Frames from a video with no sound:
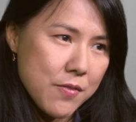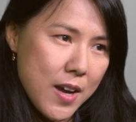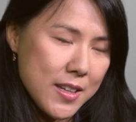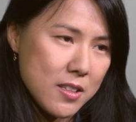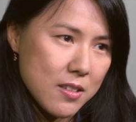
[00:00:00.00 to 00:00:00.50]

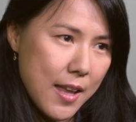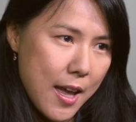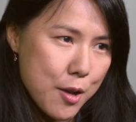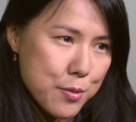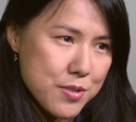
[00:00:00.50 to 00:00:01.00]
divided the
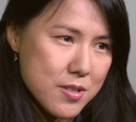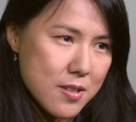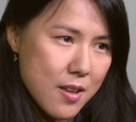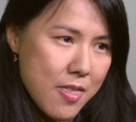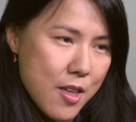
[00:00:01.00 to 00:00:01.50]
towns,
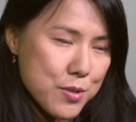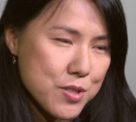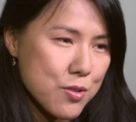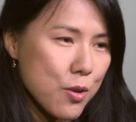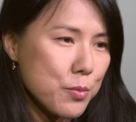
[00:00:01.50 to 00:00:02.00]
and there was
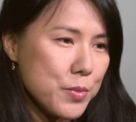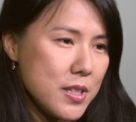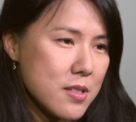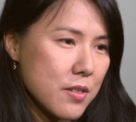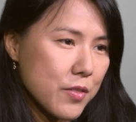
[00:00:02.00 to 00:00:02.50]
no
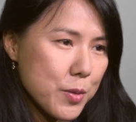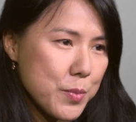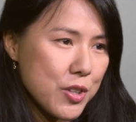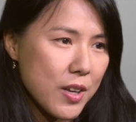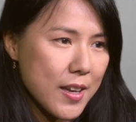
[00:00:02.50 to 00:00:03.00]
means of
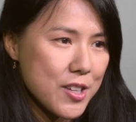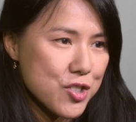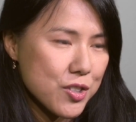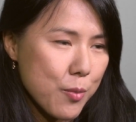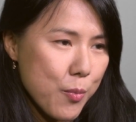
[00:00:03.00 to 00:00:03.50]

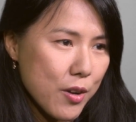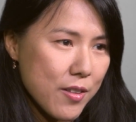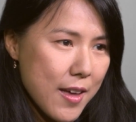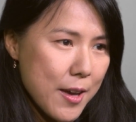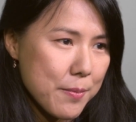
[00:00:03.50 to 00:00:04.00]
communication among
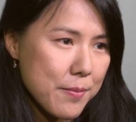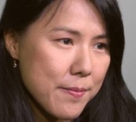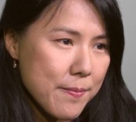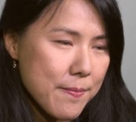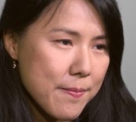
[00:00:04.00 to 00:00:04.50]
them.
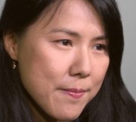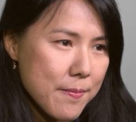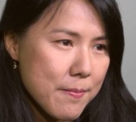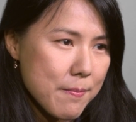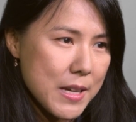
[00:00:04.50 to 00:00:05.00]

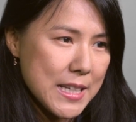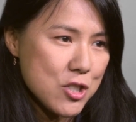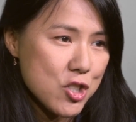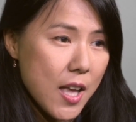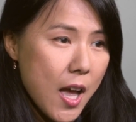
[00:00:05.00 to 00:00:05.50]
But
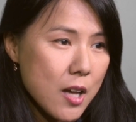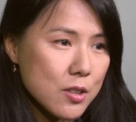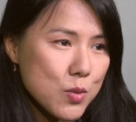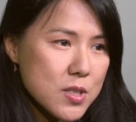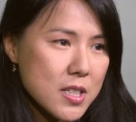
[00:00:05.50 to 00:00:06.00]
each
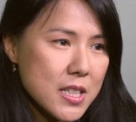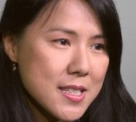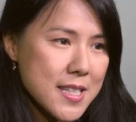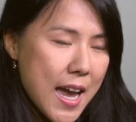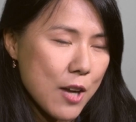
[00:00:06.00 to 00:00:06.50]
town was an
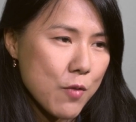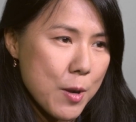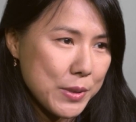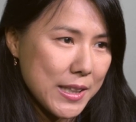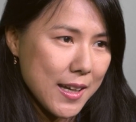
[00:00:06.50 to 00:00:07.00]
exact
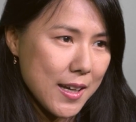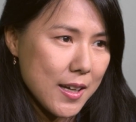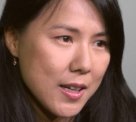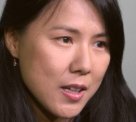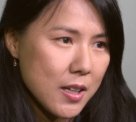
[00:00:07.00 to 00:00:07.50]
replica
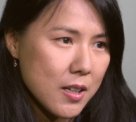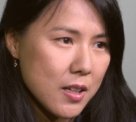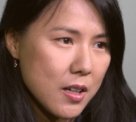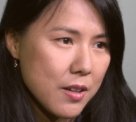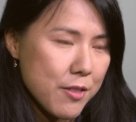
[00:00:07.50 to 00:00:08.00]

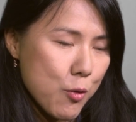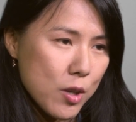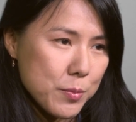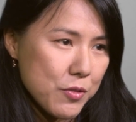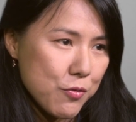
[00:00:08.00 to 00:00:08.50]
of the
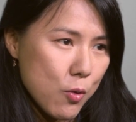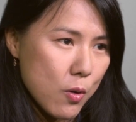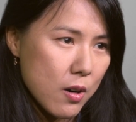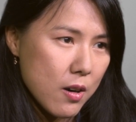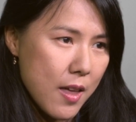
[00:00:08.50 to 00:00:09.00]
one
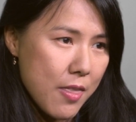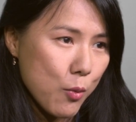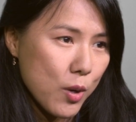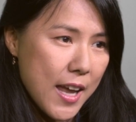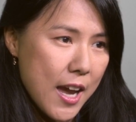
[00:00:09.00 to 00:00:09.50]
before and the one